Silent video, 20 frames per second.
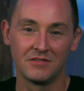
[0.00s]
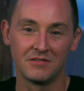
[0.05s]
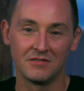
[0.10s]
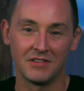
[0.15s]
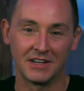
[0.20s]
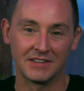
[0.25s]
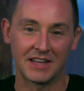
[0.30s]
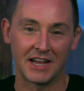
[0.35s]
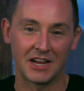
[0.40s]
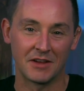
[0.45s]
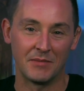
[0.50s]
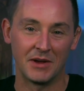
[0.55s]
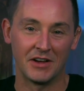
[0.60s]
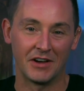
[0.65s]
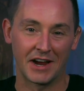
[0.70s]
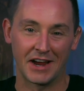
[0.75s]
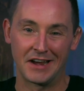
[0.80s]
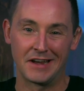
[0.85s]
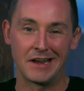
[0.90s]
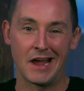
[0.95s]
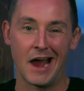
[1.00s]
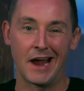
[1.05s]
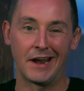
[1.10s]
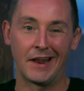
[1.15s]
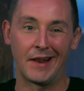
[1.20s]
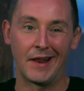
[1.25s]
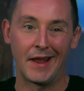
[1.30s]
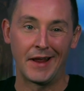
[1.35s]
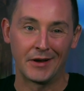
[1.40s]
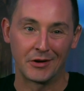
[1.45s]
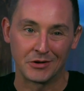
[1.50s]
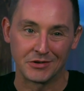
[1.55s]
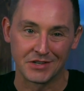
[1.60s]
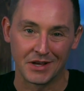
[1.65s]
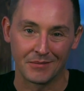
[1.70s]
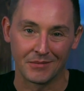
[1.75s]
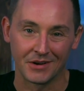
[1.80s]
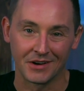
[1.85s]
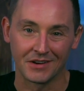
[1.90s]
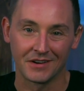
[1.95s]
Like, that could be like a 9-8 or
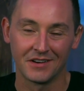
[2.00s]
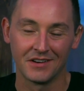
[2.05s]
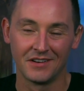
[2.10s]
something.